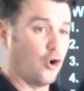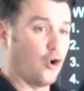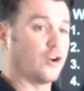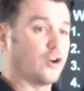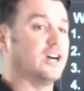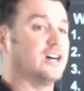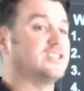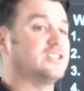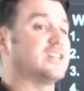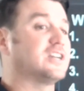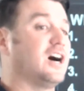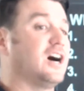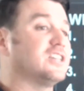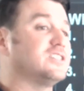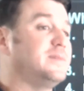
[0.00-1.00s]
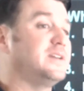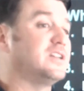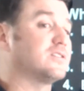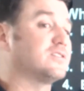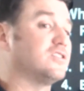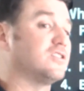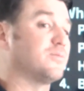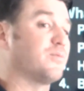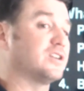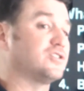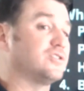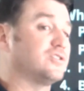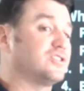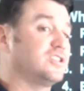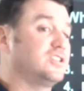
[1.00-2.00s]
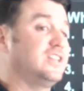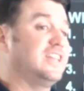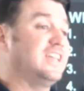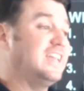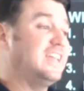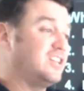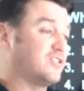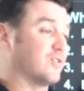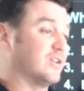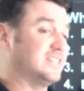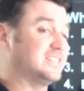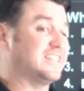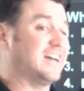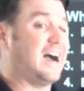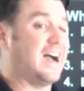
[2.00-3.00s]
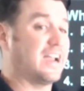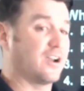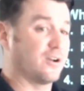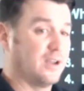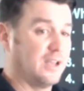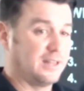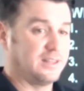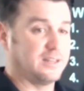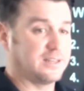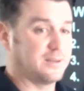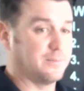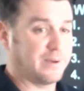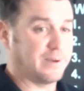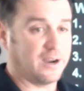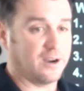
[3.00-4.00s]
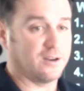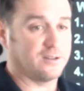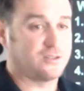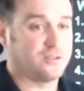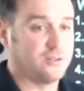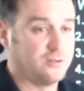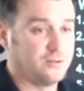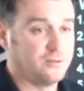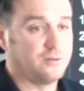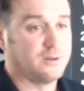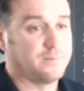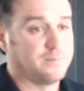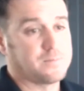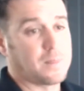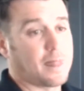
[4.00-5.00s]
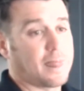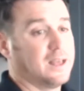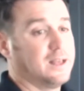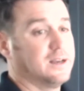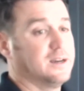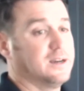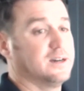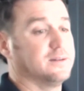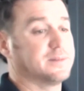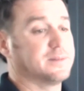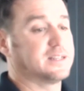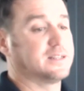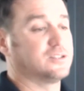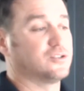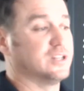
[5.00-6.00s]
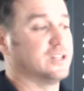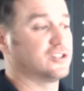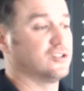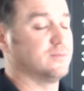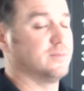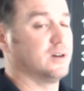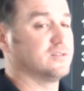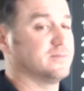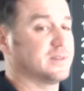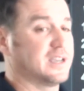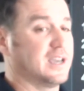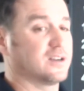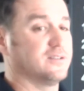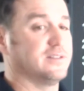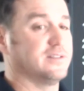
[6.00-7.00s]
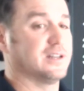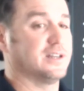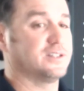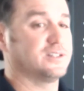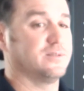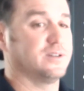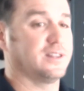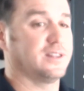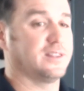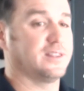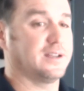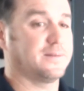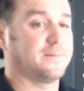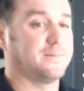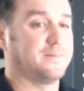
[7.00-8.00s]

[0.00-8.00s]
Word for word: or does it cause mean arterial pressure to increase higher than compared to um, traditional modes of mechanical ventilation? What do you think?